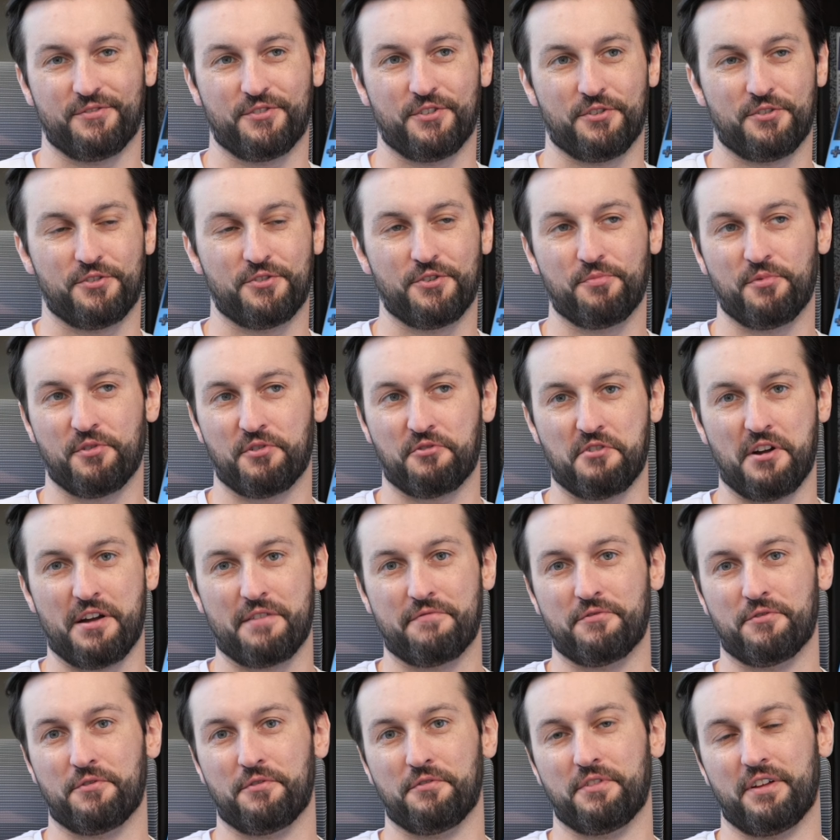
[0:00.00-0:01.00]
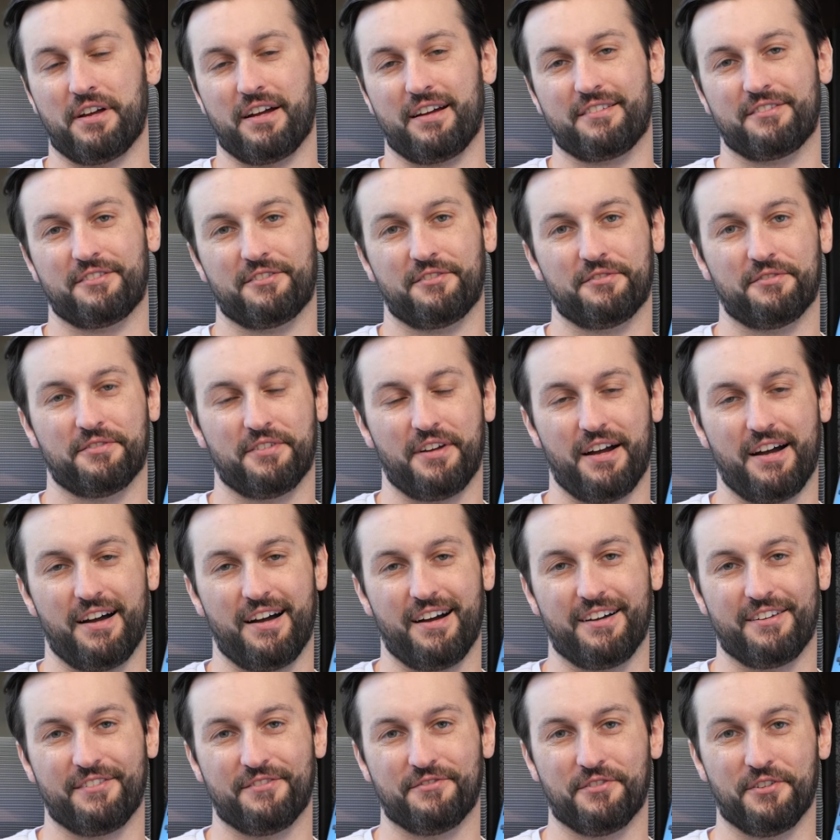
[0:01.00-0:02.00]
just super grateful that
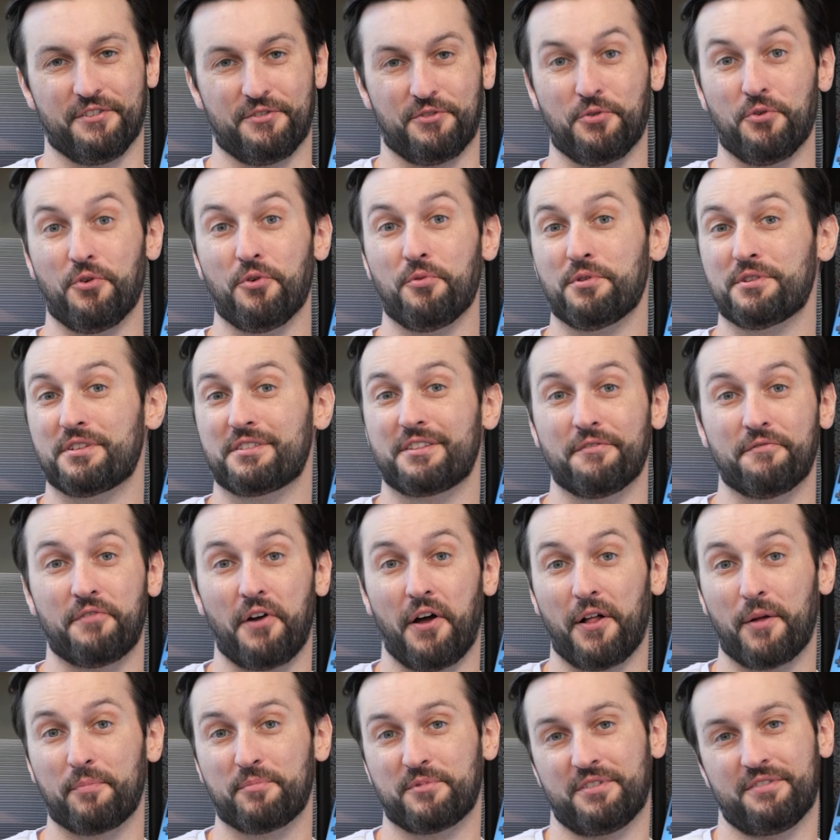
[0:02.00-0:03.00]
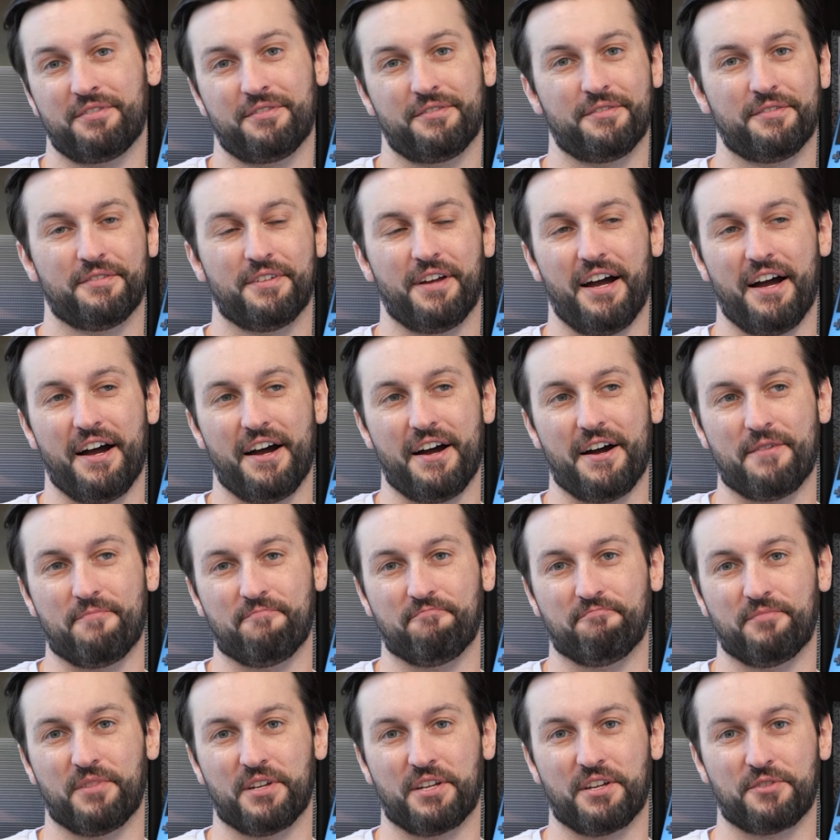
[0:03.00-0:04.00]
uh, the tool was developed
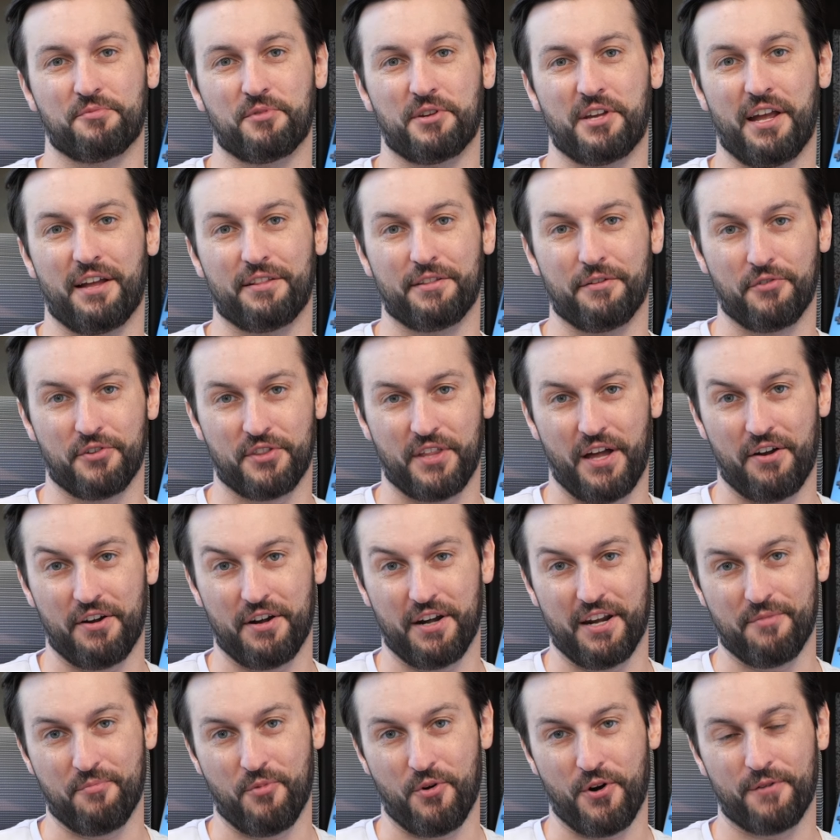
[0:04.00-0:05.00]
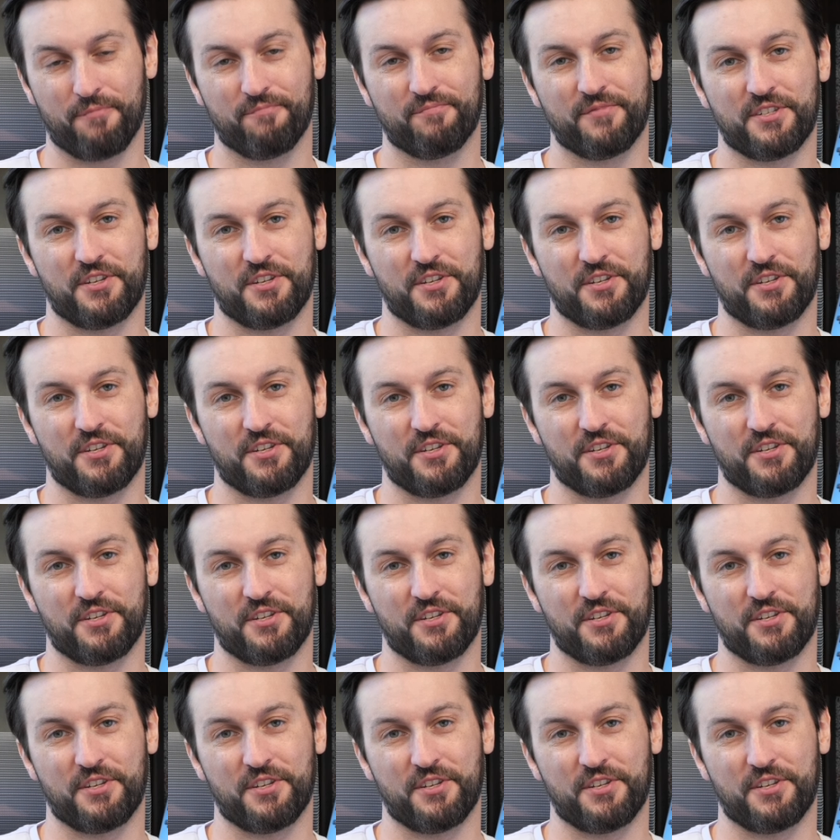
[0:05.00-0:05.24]
um, because we can't live without it anymore.